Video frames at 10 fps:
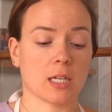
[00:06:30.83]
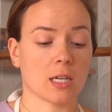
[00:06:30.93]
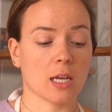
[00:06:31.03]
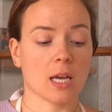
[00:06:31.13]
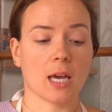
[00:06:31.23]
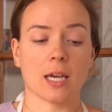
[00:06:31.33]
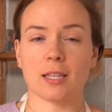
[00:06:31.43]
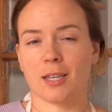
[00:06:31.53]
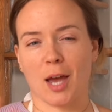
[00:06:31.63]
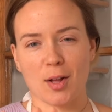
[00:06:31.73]
And,
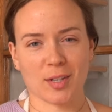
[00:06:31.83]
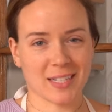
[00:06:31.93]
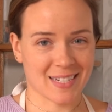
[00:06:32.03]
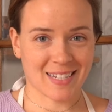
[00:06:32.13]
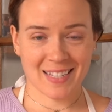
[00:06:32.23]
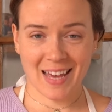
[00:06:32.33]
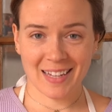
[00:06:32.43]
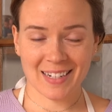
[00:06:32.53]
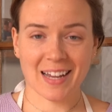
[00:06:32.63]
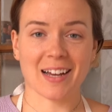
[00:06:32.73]
and I'll get into
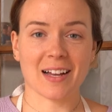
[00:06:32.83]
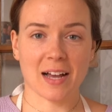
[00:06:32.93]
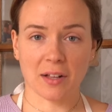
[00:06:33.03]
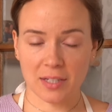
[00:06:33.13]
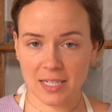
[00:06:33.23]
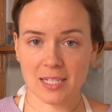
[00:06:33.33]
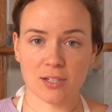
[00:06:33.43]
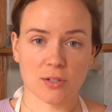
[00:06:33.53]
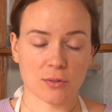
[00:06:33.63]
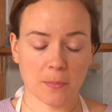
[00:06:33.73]
that. I'll
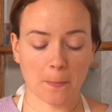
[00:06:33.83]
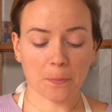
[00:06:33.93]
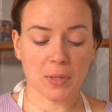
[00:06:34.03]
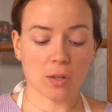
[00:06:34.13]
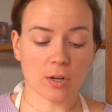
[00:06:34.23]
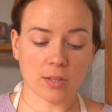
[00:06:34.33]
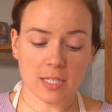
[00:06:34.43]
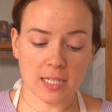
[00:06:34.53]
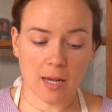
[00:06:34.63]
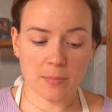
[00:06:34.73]
continue along the
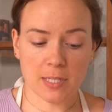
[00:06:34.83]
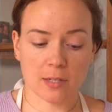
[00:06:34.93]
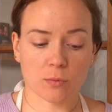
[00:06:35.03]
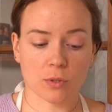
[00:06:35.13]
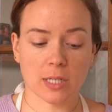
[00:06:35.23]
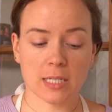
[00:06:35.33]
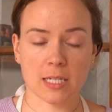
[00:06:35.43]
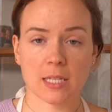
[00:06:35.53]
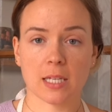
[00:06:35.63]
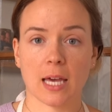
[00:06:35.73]
steps and we'll get
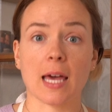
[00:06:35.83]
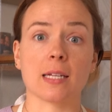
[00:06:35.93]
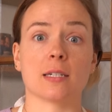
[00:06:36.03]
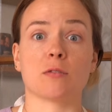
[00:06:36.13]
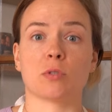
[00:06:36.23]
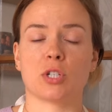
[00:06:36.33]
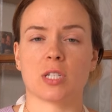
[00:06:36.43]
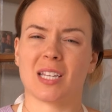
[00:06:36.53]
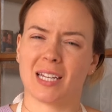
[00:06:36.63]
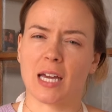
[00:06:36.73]
to the end, which
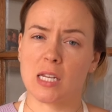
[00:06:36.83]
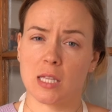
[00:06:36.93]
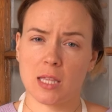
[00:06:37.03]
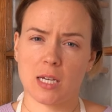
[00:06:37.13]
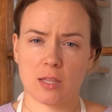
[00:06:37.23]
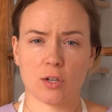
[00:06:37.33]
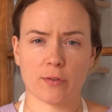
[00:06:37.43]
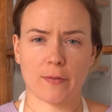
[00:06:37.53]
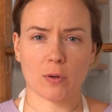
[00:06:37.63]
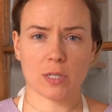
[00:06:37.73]
is like kind of the thing that
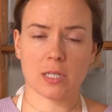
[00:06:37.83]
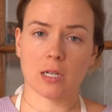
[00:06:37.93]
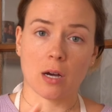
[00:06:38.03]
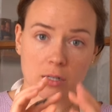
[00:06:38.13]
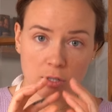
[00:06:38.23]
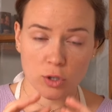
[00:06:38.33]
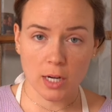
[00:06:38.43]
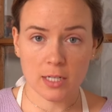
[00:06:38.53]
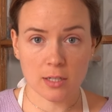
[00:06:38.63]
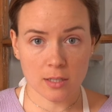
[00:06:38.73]
you're focusing on to
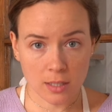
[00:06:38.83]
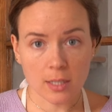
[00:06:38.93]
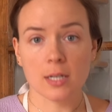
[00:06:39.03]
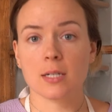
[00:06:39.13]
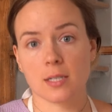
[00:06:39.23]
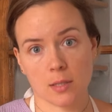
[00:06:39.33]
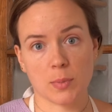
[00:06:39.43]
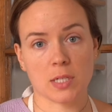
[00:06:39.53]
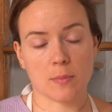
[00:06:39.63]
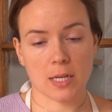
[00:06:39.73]
try to
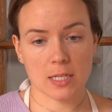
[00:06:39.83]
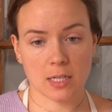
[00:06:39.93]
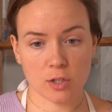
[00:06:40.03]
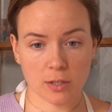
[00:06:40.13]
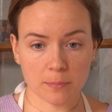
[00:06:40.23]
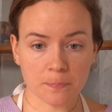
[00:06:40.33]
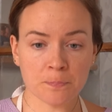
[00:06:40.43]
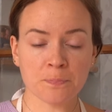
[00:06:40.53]
slip into meditation.